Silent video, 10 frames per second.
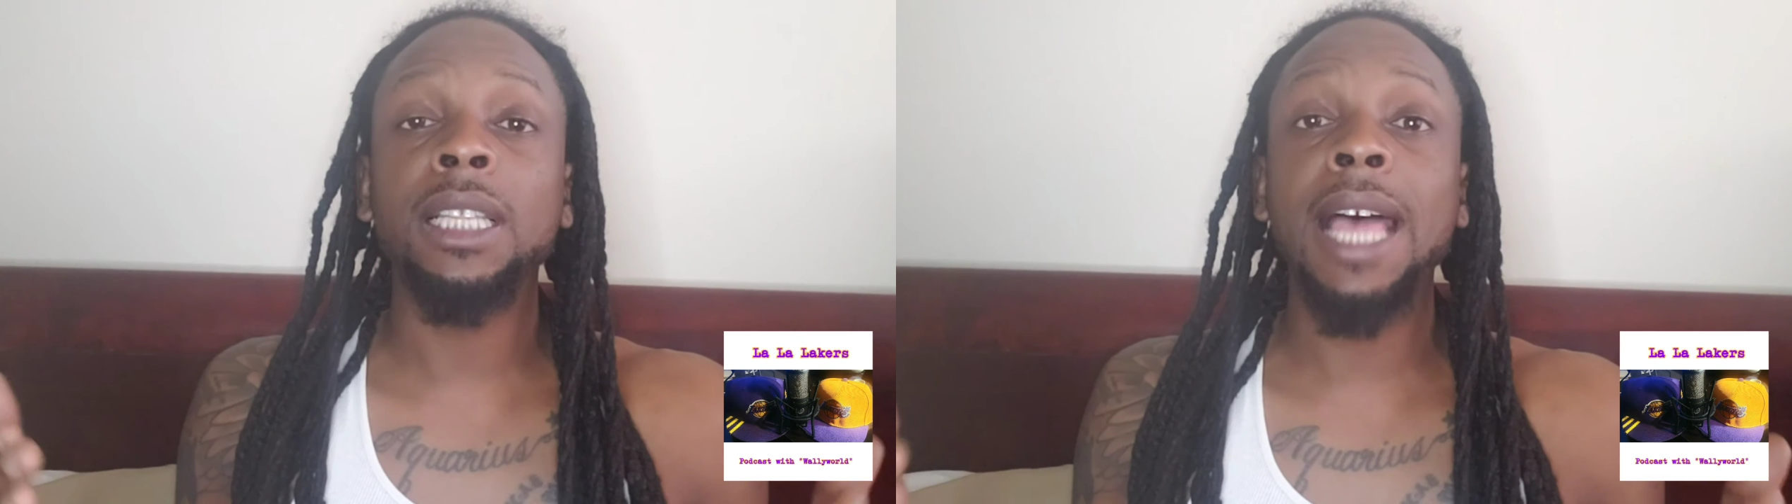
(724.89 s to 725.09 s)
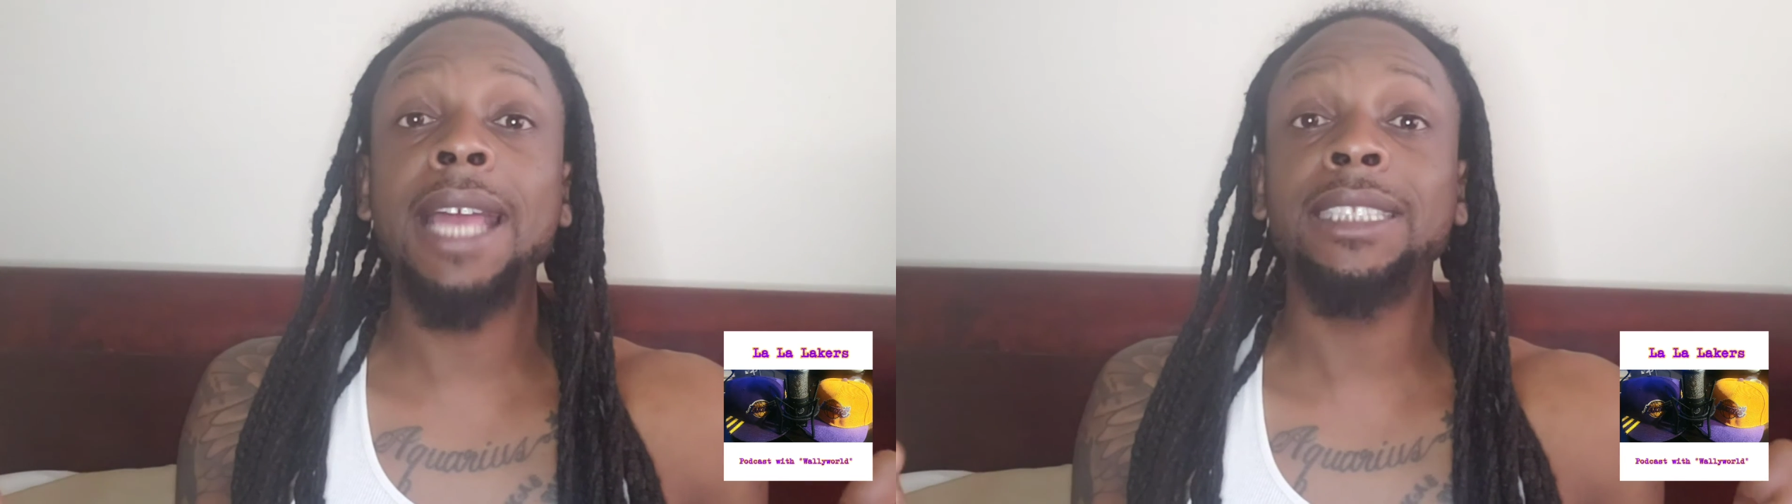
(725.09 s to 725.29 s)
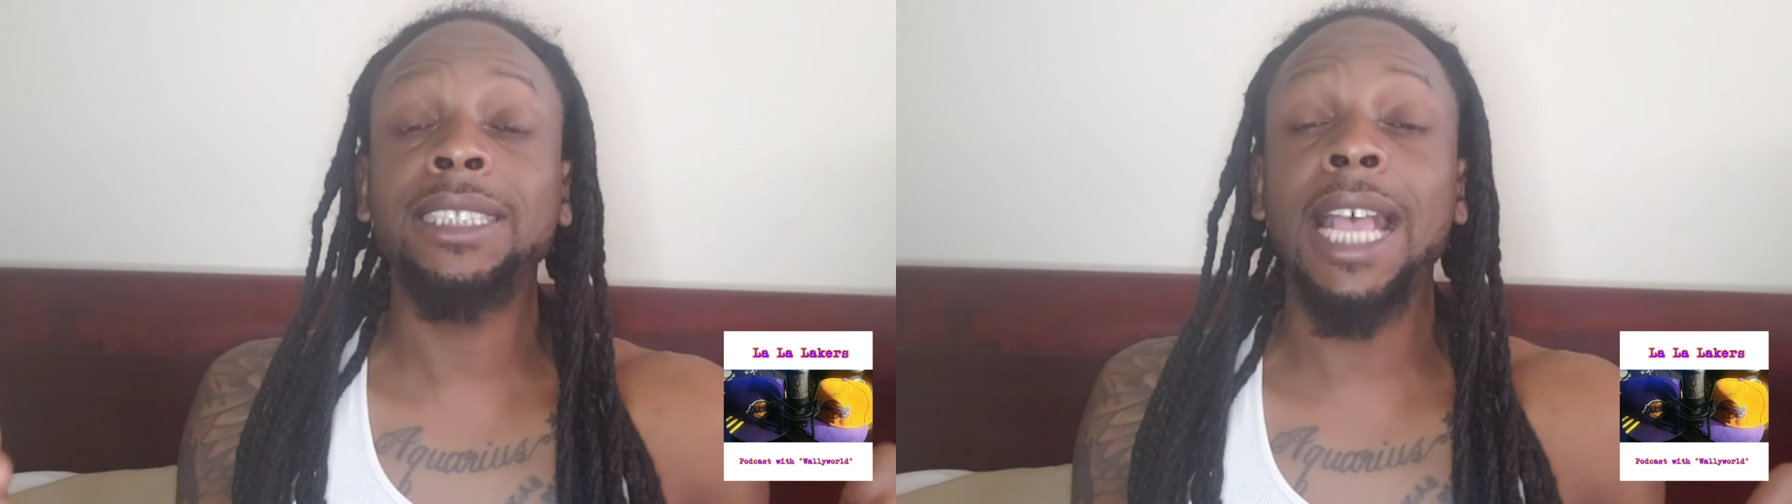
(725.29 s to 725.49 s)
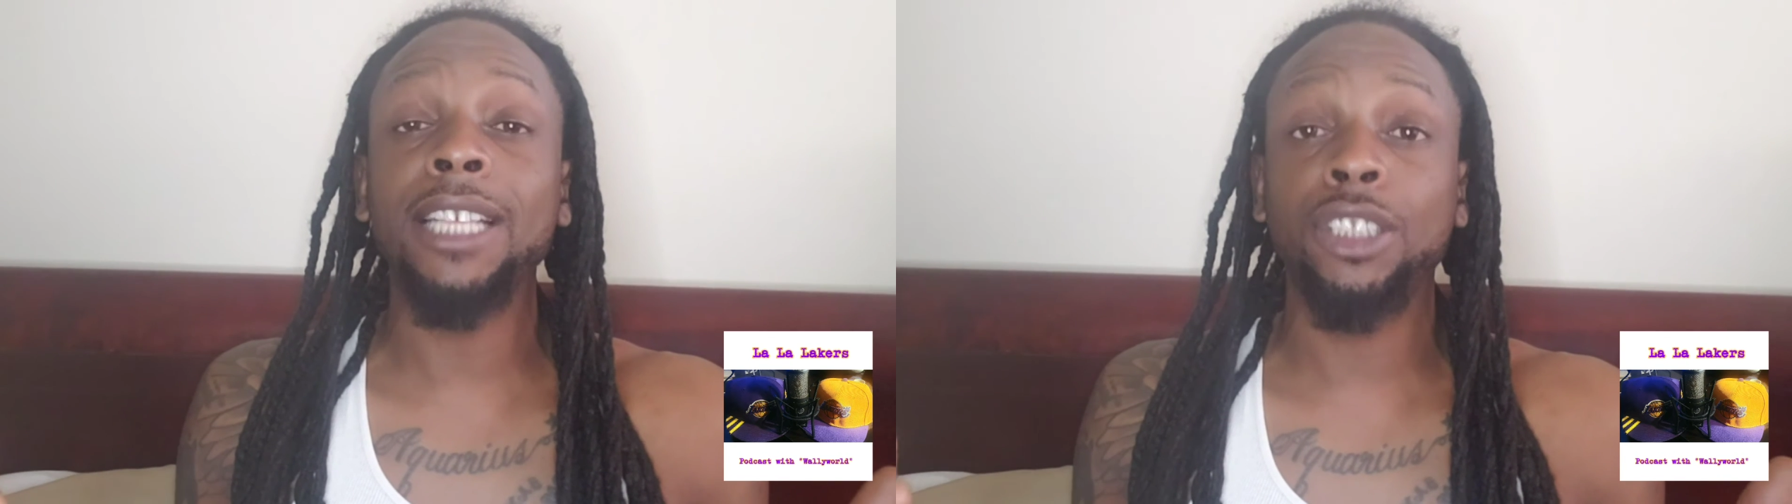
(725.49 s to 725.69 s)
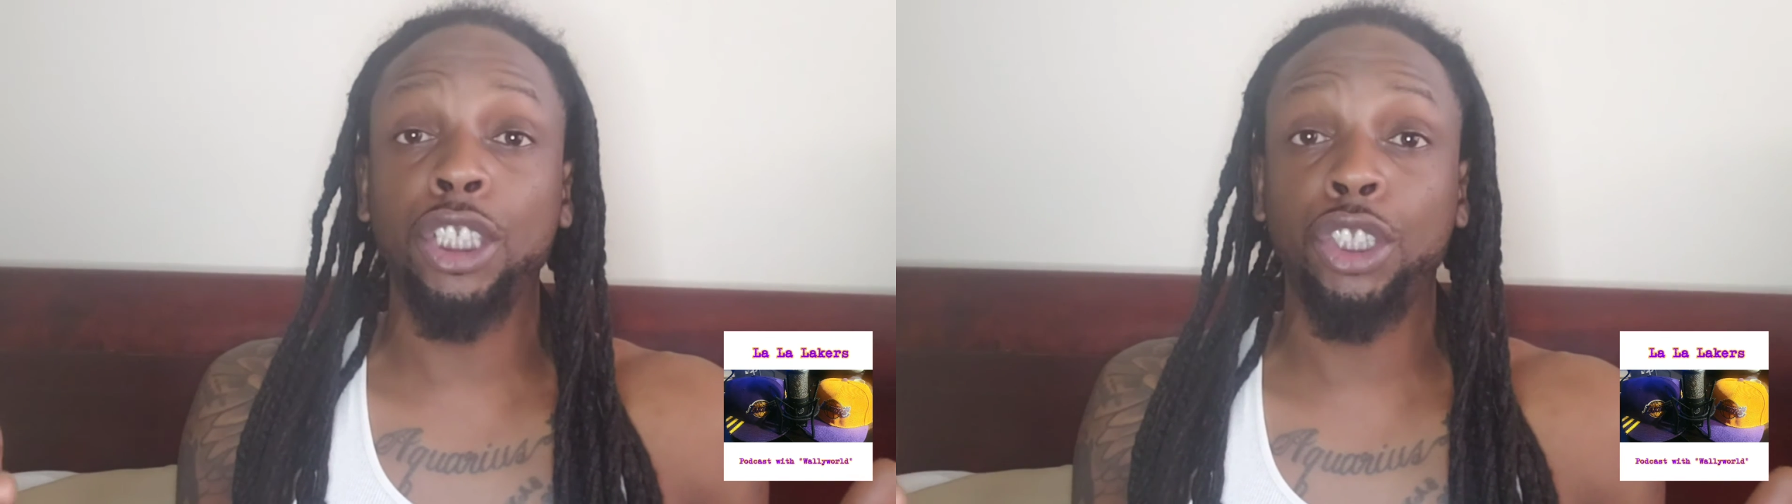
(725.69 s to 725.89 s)
a lot of
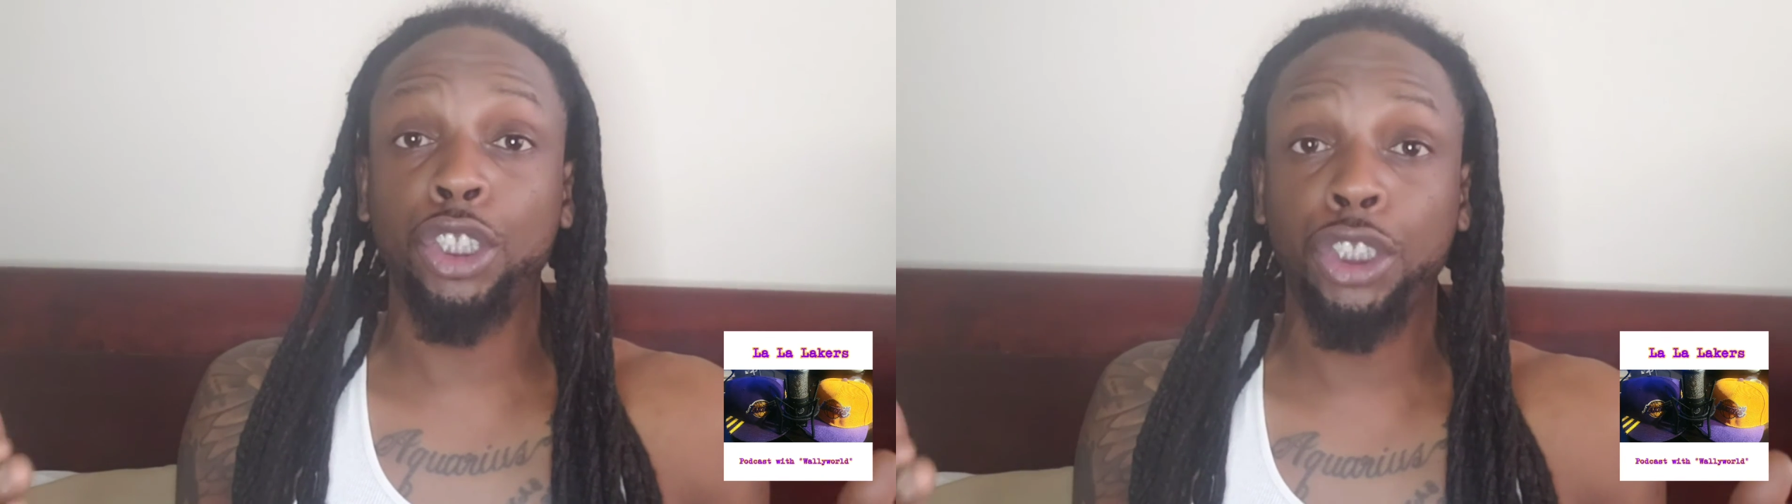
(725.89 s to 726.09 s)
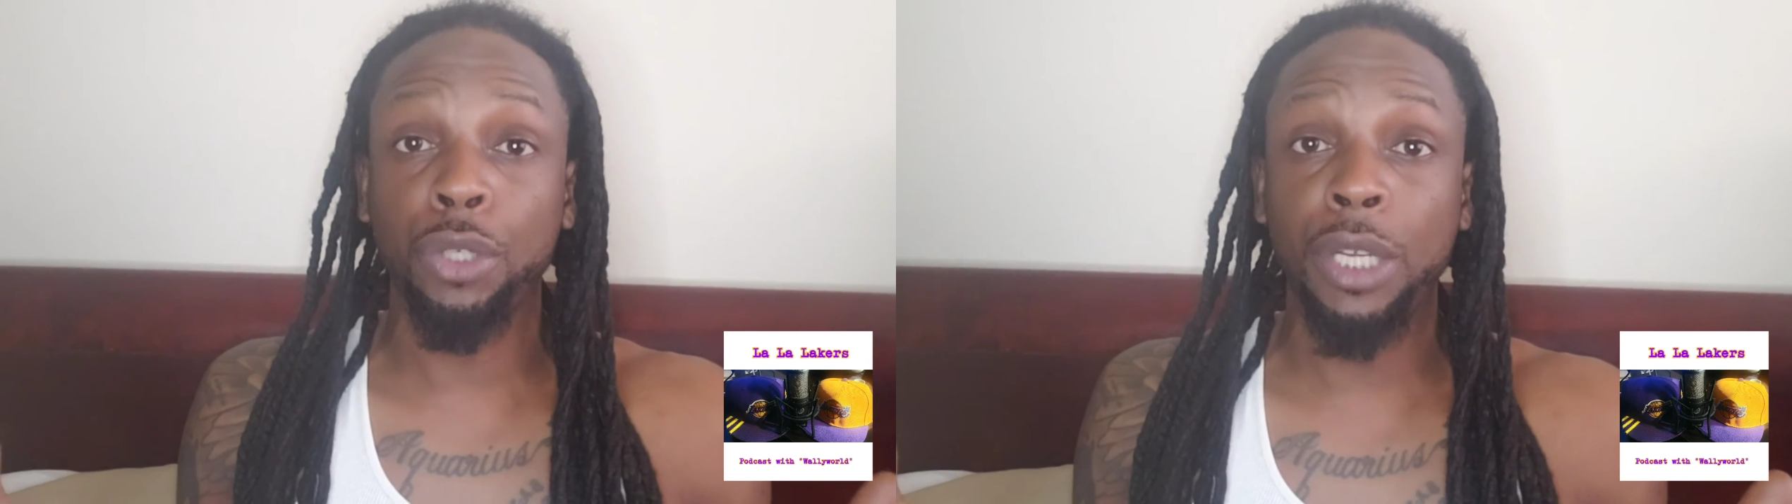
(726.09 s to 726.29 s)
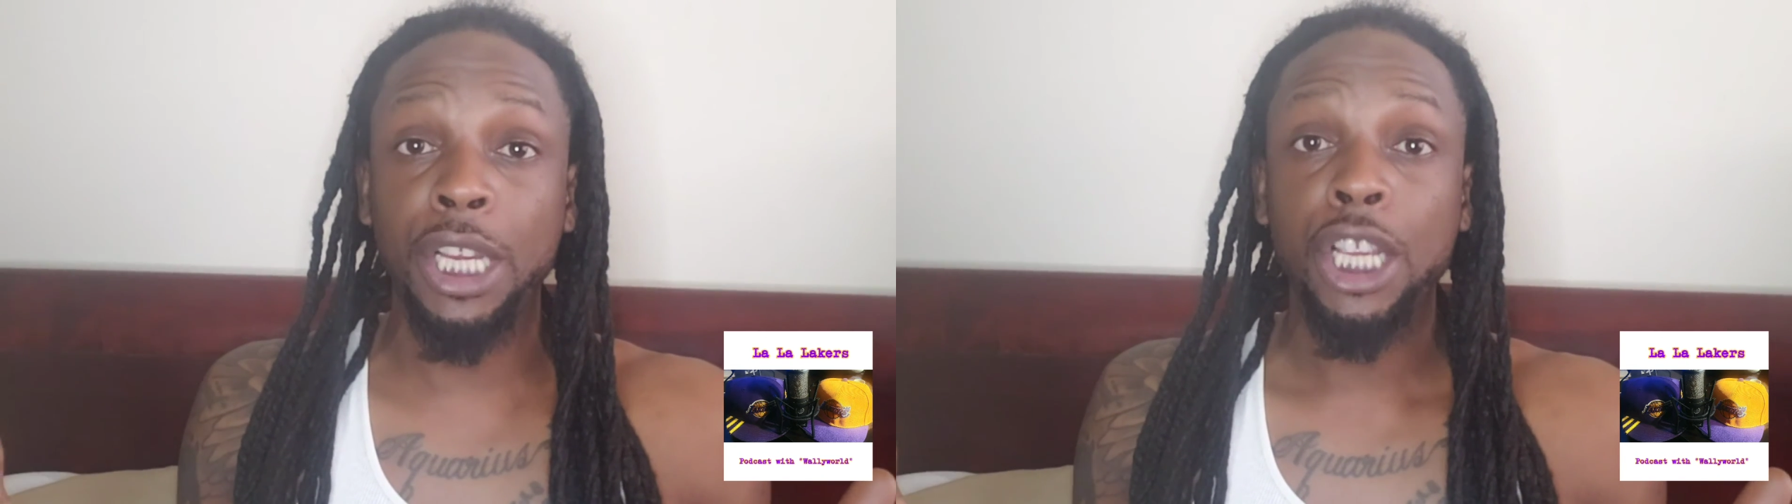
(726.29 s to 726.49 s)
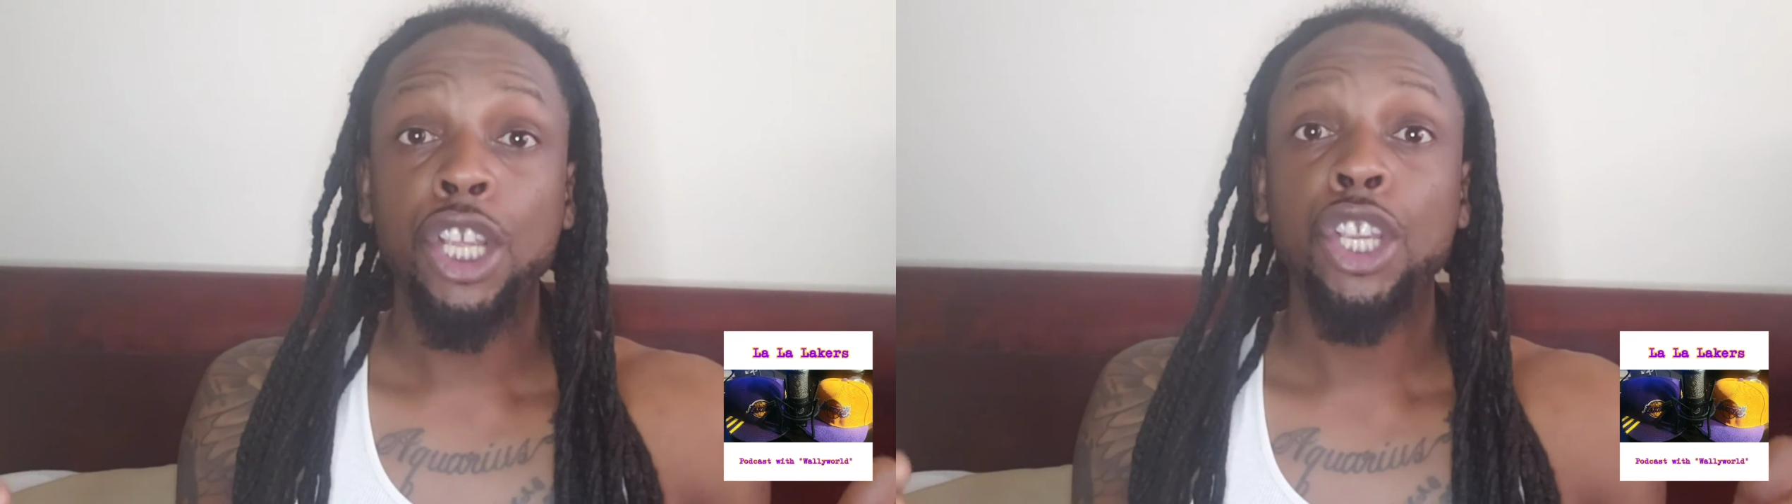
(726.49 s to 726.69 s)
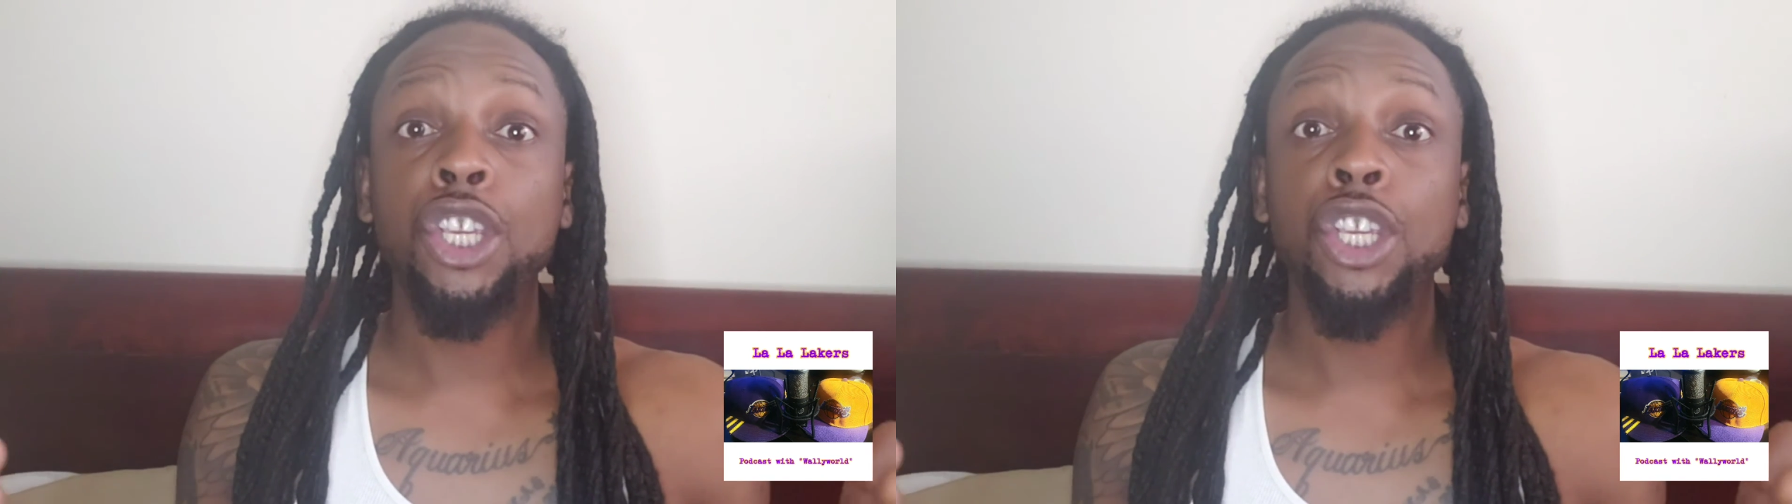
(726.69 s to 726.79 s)
shots that you're shooting,